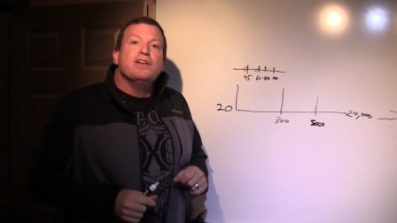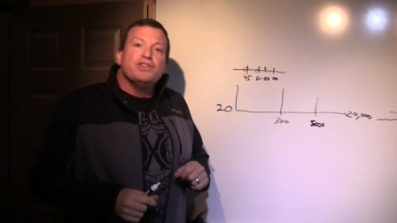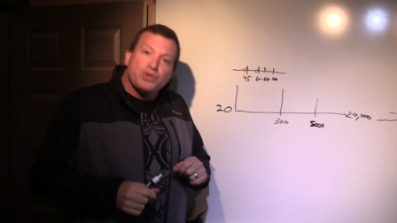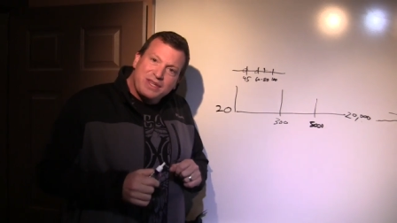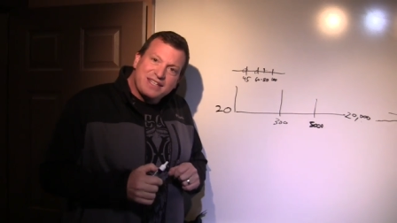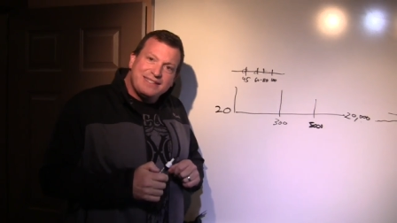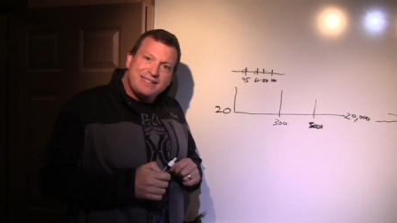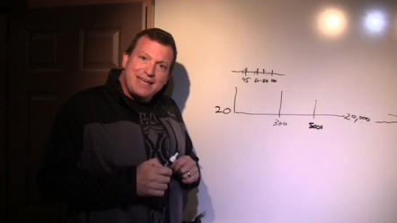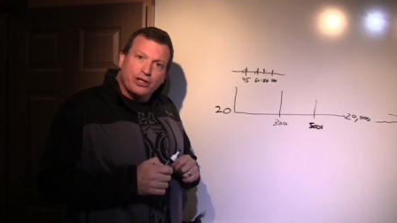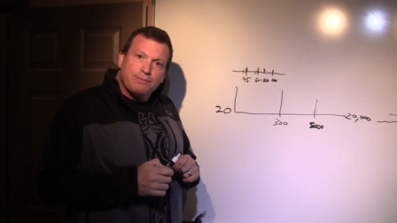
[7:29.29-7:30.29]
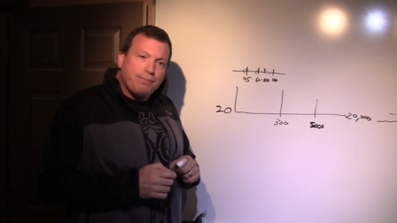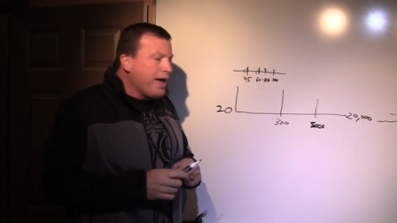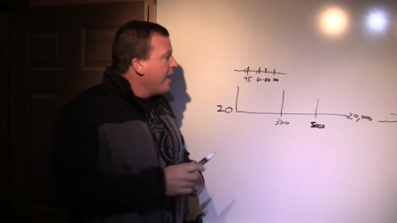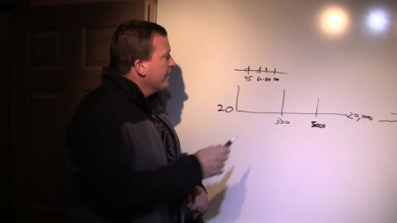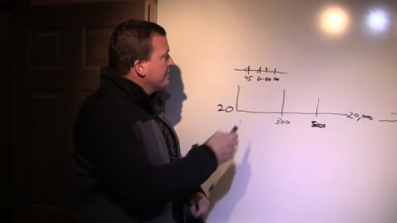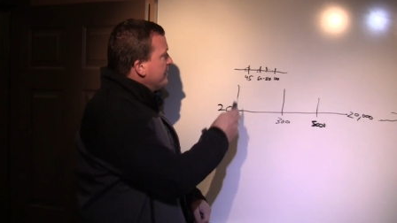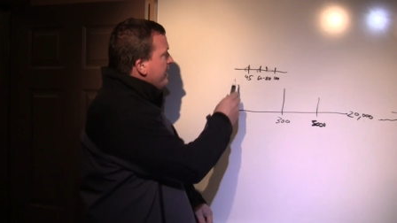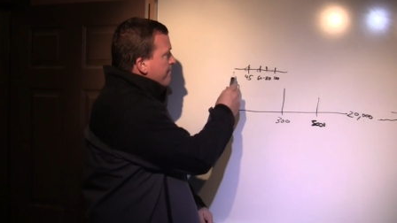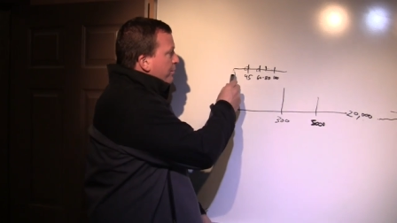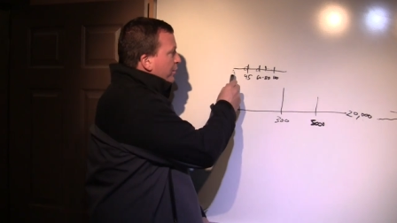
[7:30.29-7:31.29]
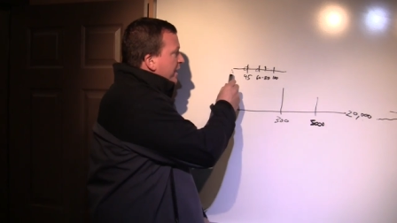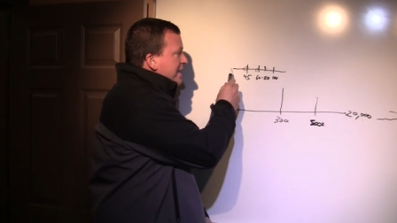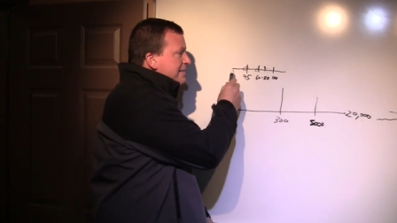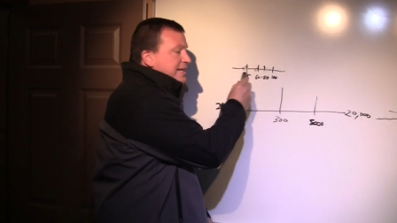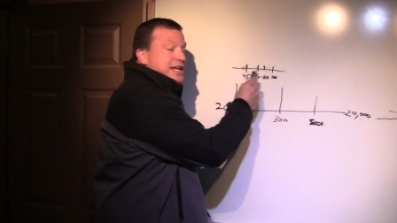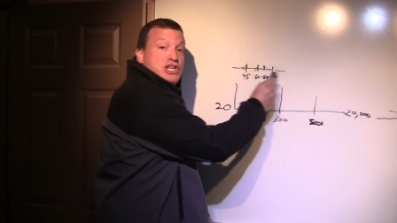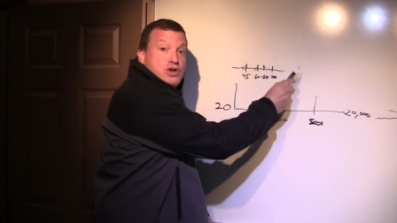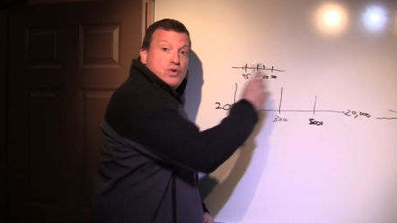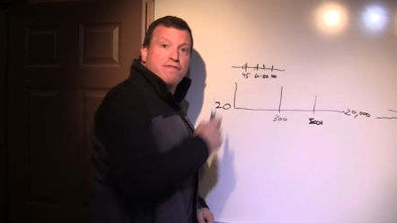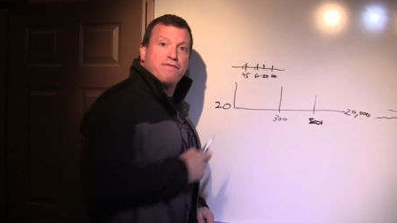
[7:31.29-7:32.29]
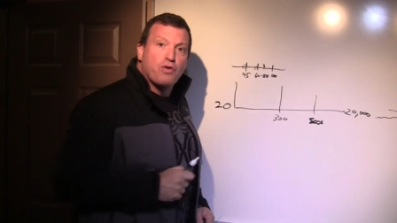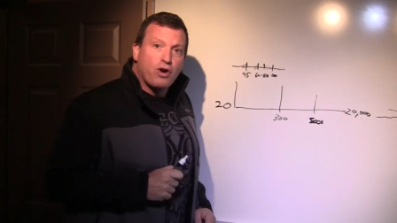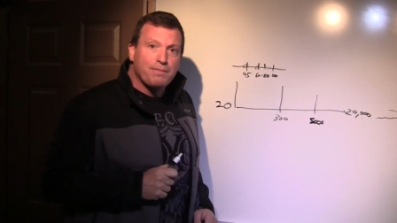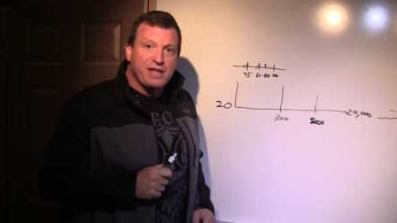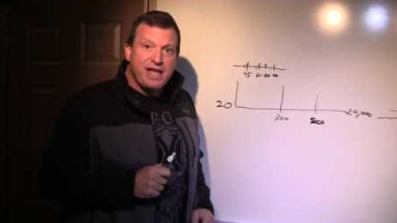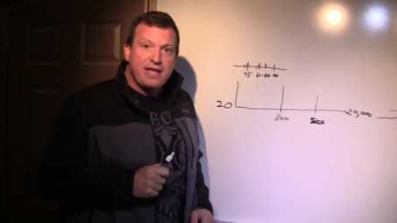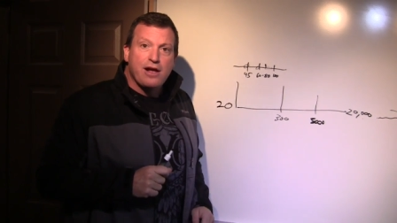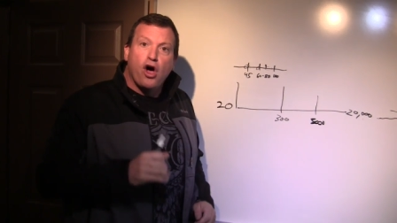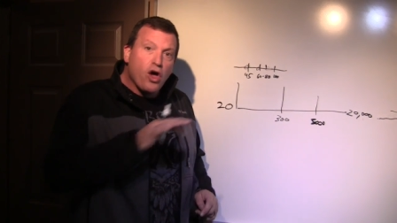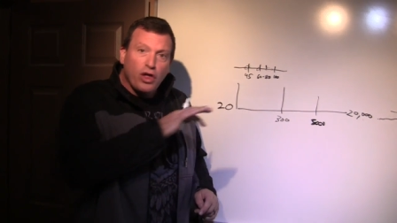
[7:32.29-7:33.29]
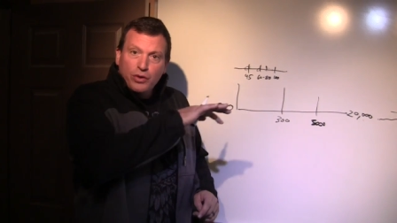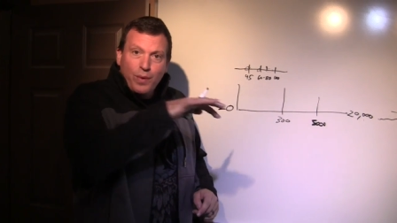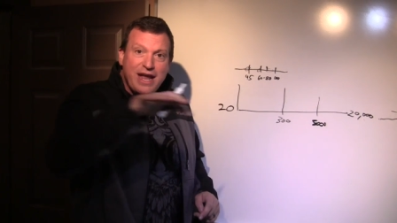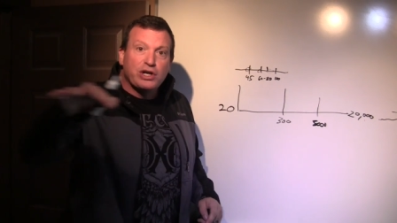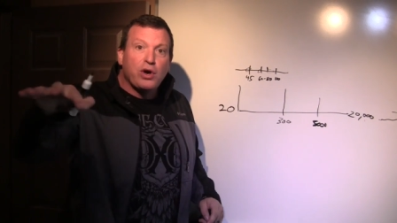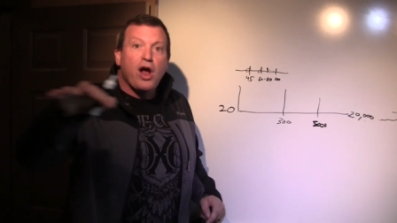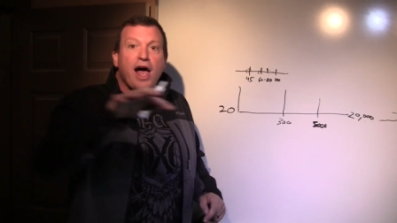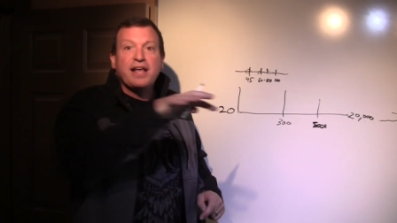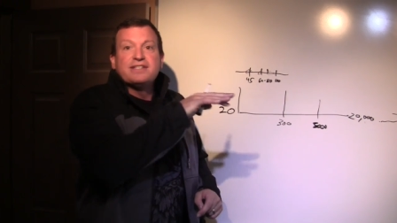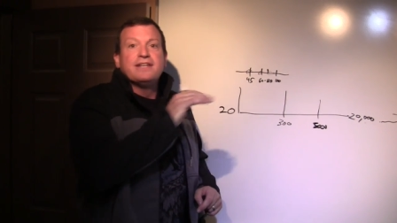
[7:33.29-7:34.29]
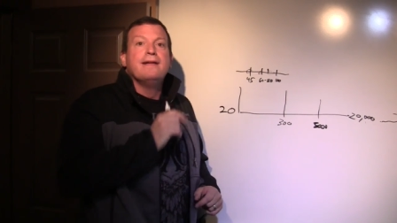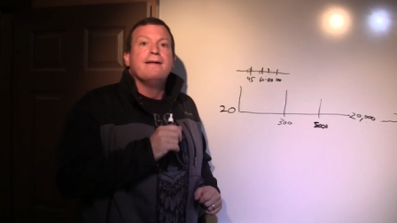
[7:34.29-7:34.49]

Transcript: So with a sealed box, it plays it uniformly all the way across.